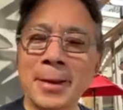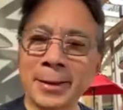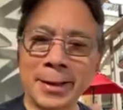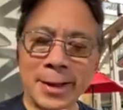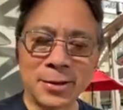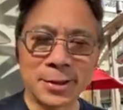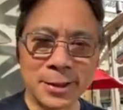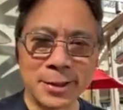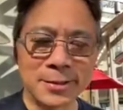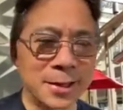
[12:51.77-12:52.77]
I'm not going to
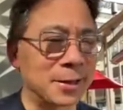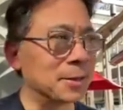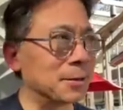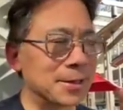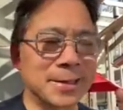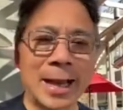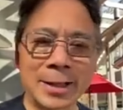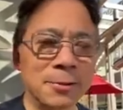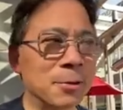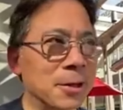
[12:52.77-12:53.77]
actually tell you
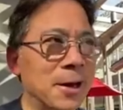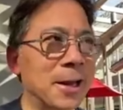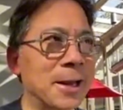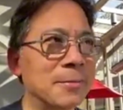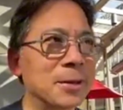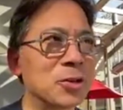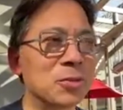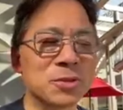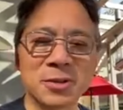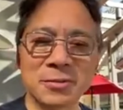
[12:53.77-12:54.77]
exactly where I am in
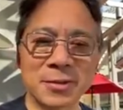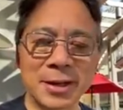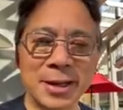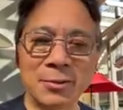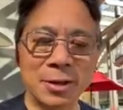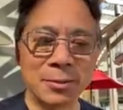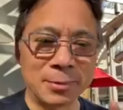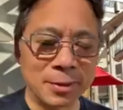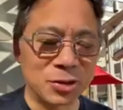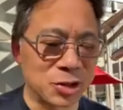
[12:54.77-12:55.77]
terms of, I don't want
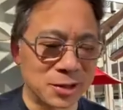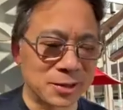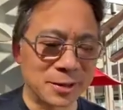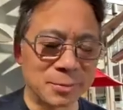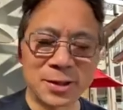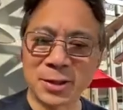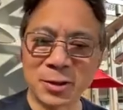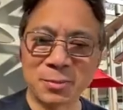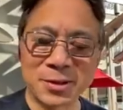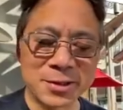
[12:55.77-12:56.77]
to be pitching a
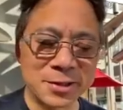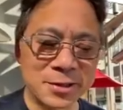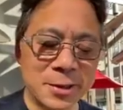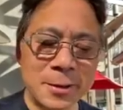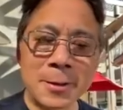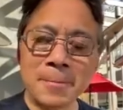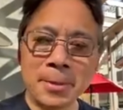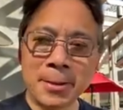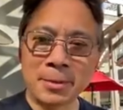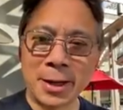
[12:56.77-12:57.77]
particular business,
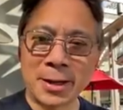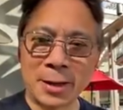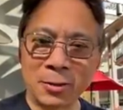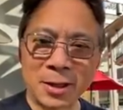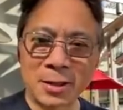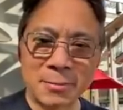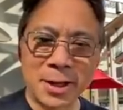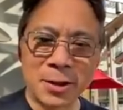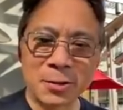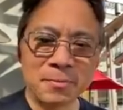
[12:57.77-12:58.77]
but I looked at the
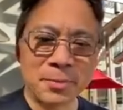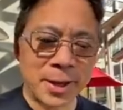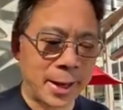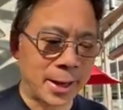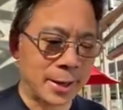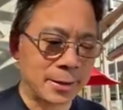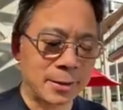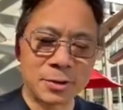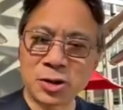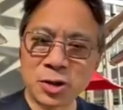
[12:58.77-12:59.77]
menu,
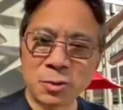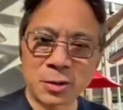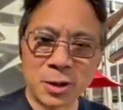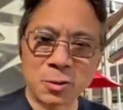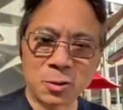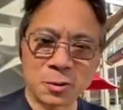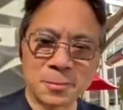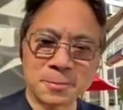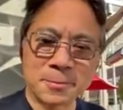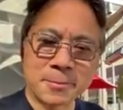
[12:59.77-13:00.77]
and I'm going to you what I
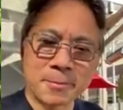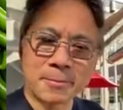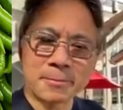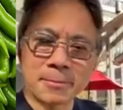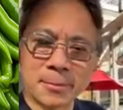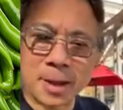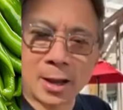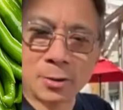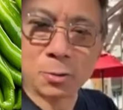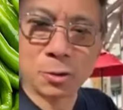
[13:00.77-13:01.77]
ordered.
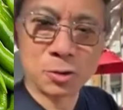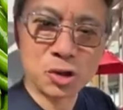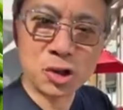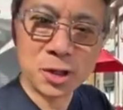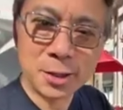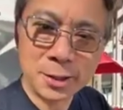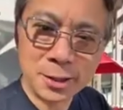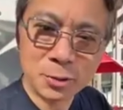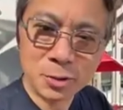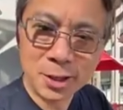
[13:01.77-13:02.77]
I ordered
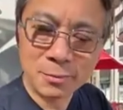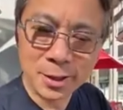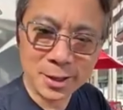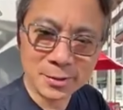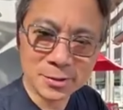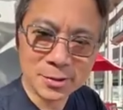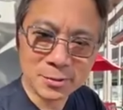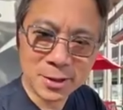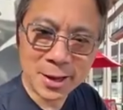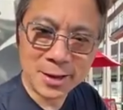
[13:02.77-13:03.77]
chili green
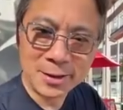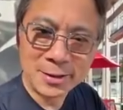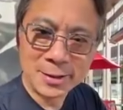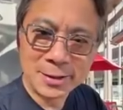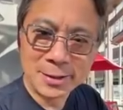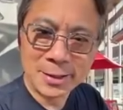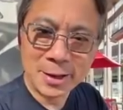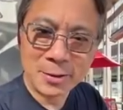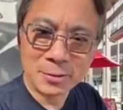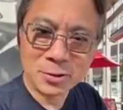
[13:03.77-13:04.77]
beans, okay?
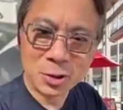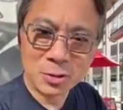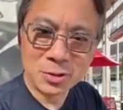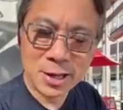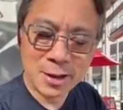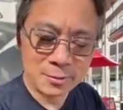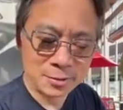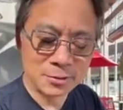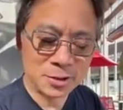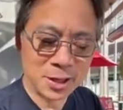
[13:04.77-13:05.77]
Now, turns
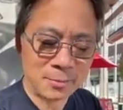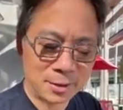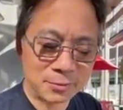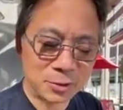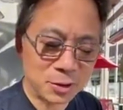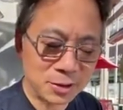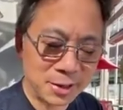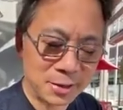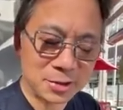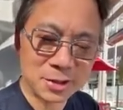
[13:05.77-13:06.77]
out there's a couple of
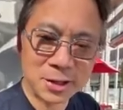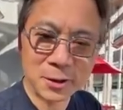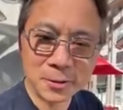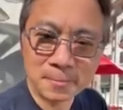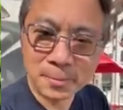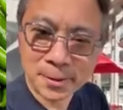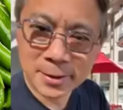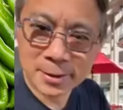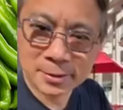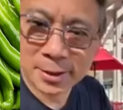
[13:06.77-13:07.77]
good things in here.
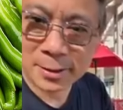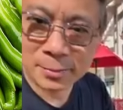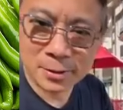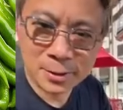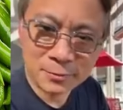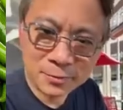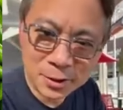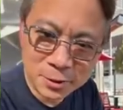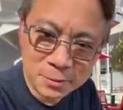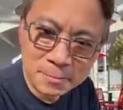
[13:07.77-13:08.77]
Keep you in
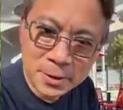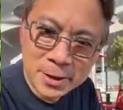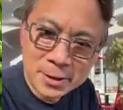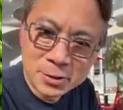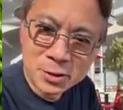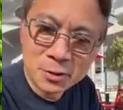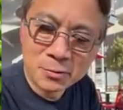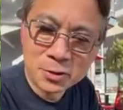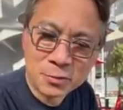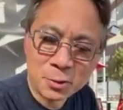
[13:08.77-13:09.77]
view.
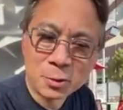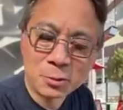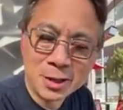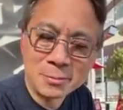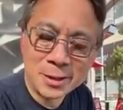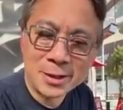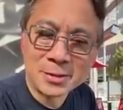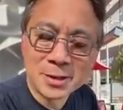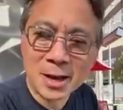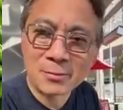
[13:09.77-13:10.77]
So first of all, green
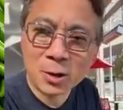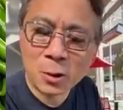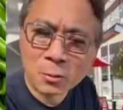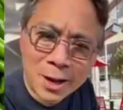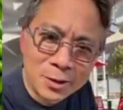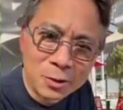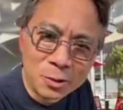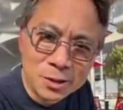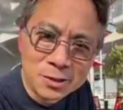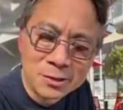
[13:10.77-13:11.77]
beans have
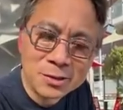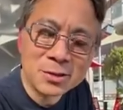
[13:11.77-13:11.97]
carotenoids.